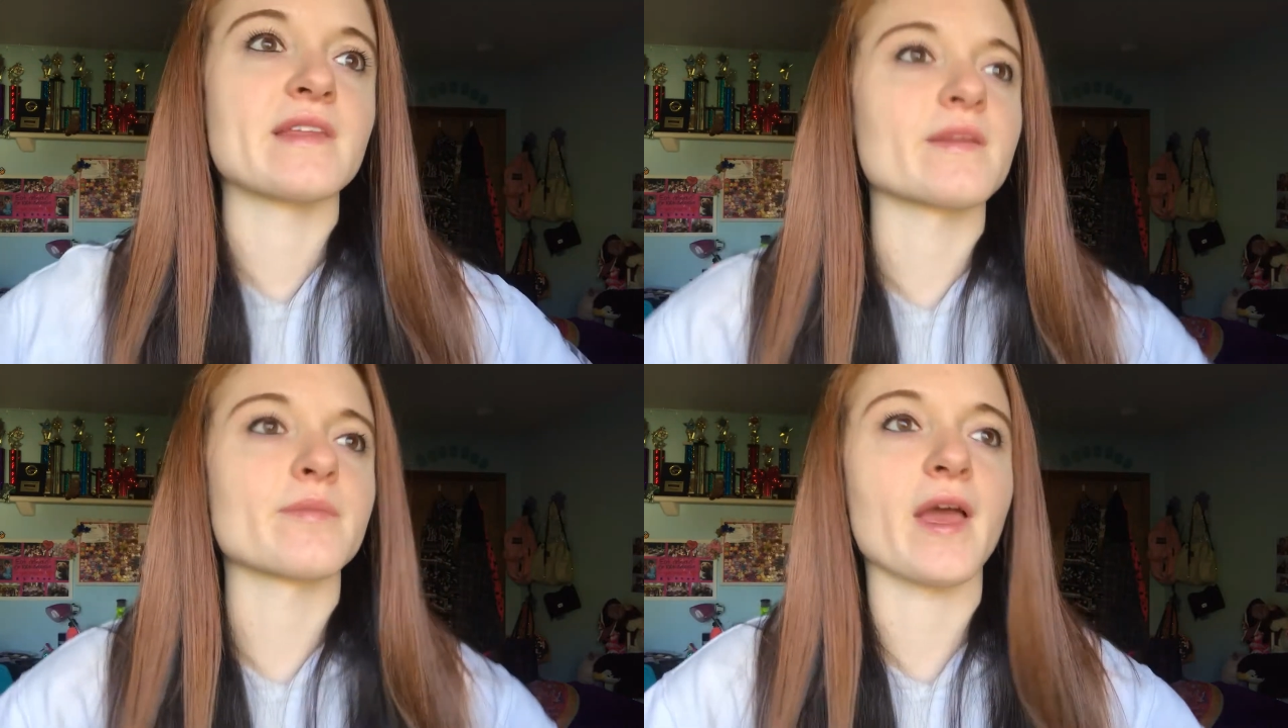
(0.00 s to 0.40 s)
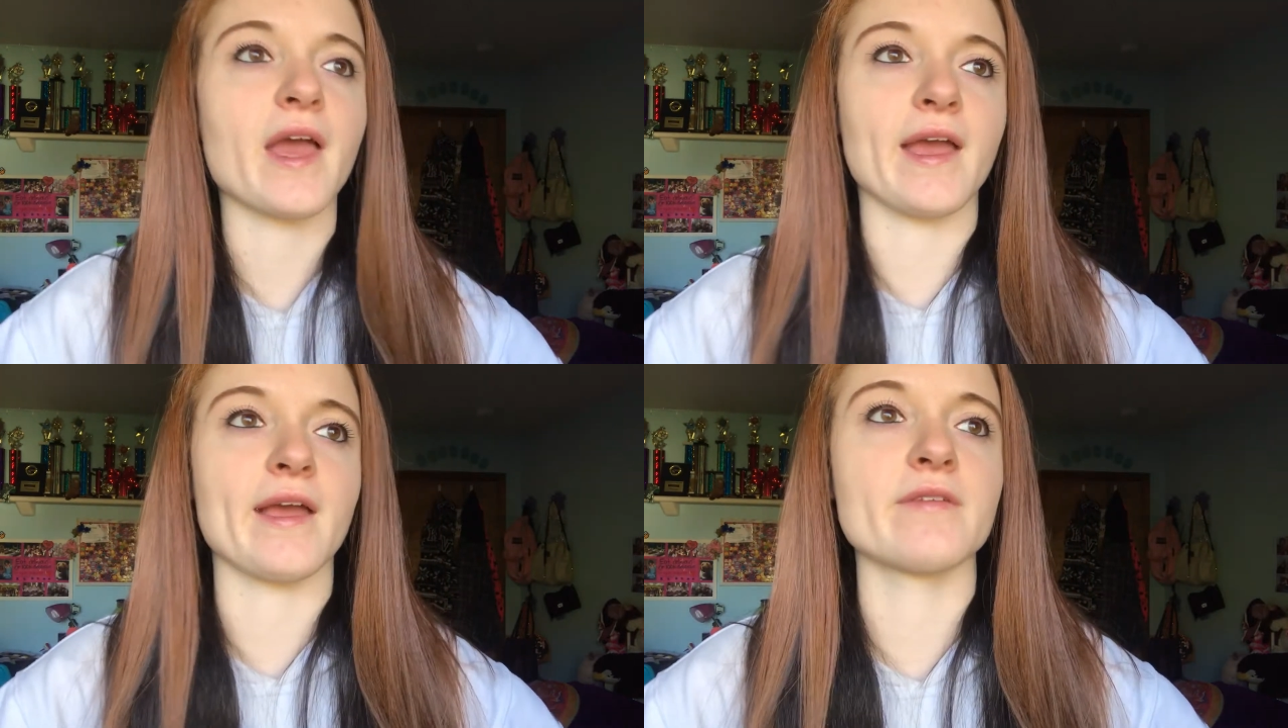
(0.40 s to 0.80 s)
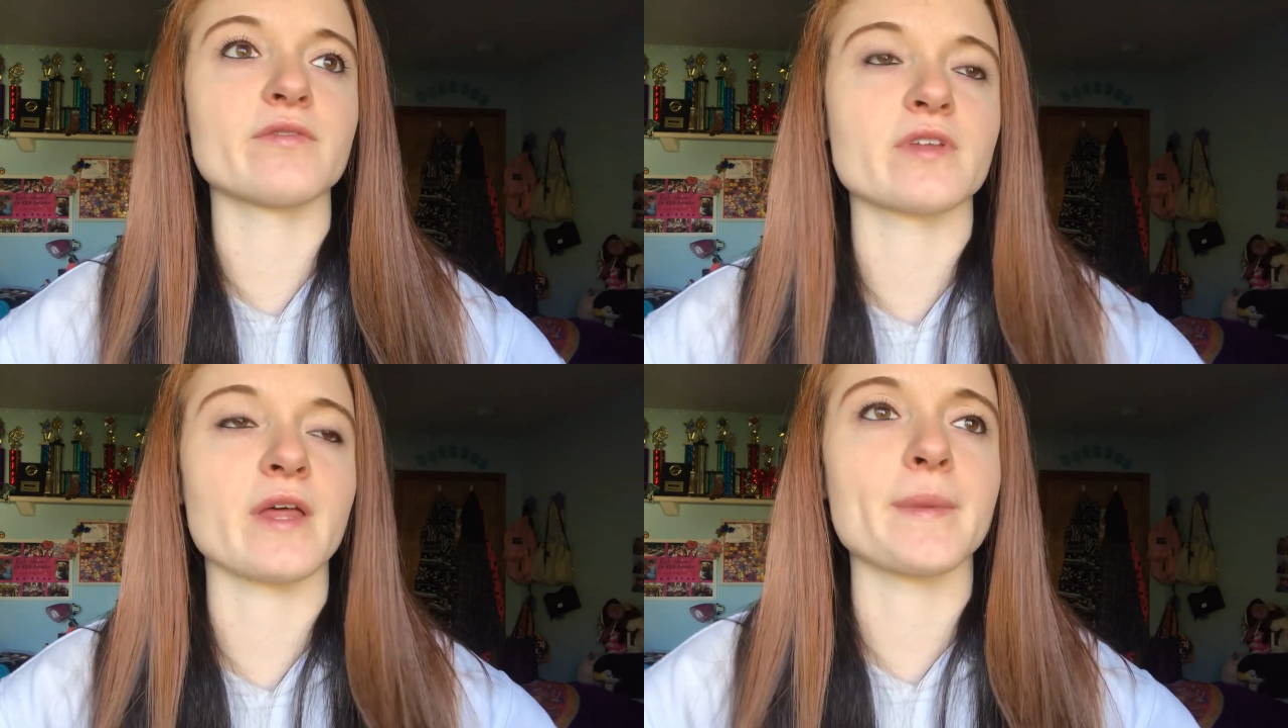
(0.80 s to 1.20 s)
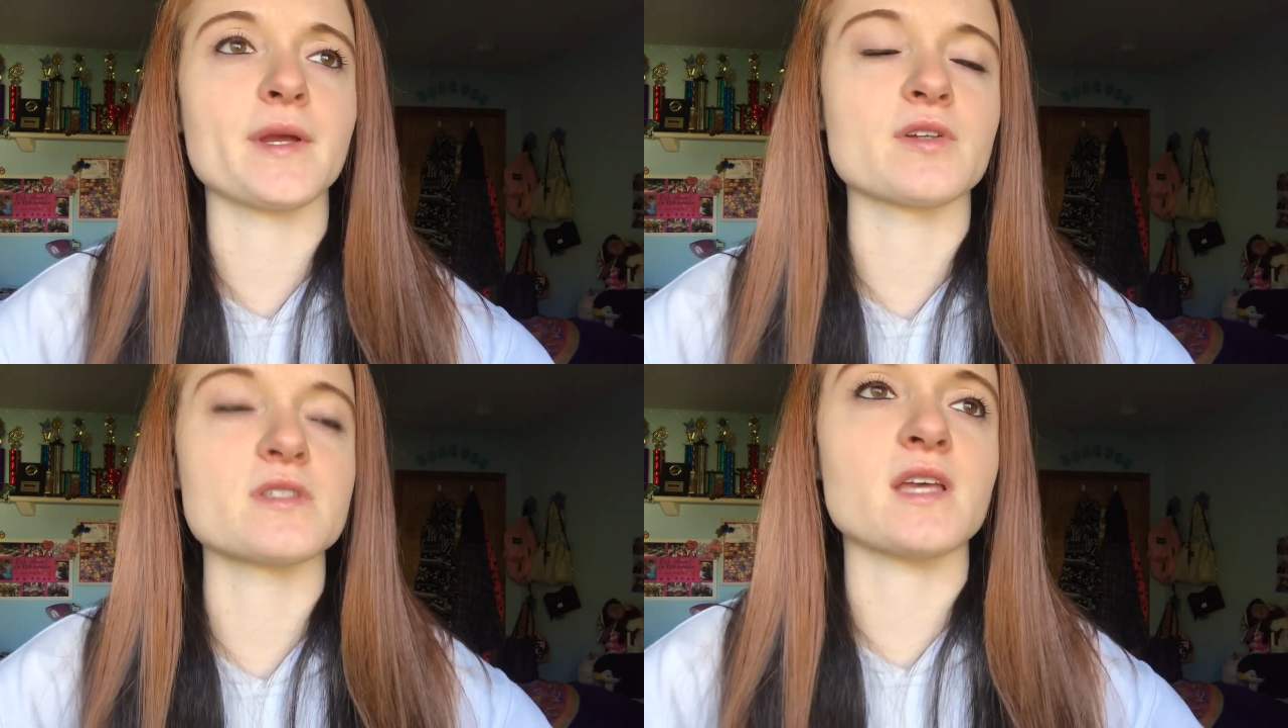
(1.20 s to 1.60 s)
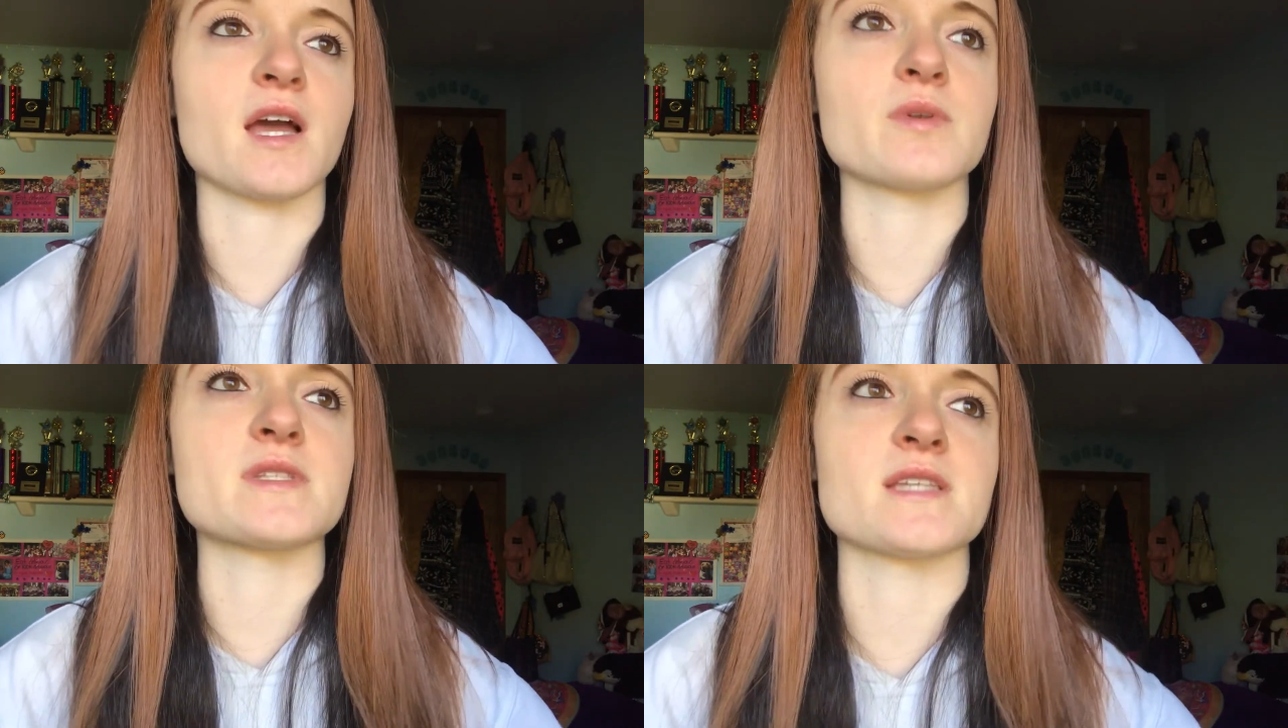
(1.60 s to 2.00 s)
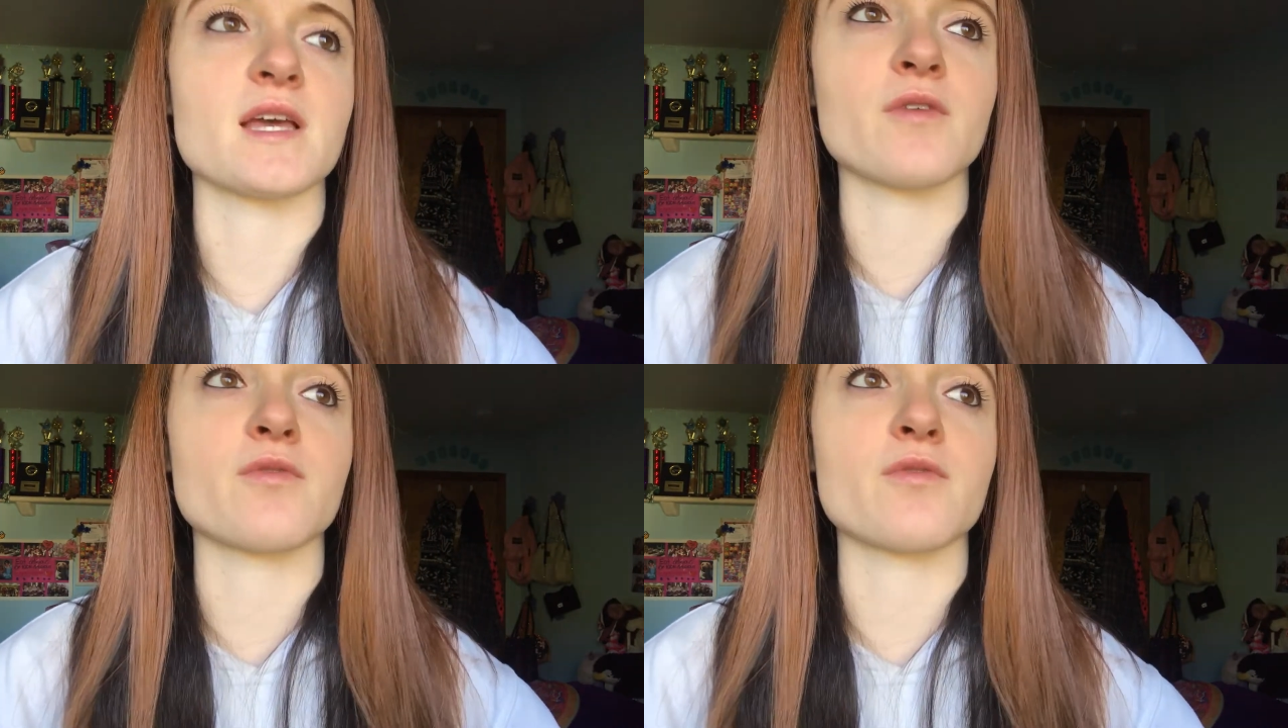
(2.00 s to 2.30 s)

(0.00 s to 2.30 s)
the pain for that piercing, I would say